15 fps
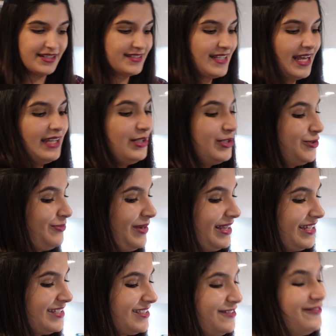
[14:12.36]
because I learned my
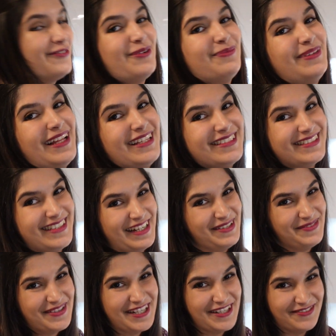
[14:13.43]
lesson from last
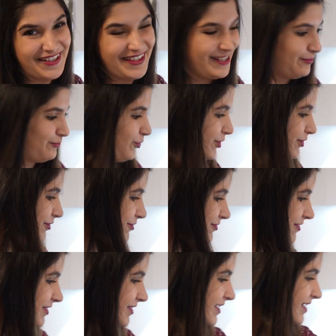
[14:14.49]
time when everything boiled over.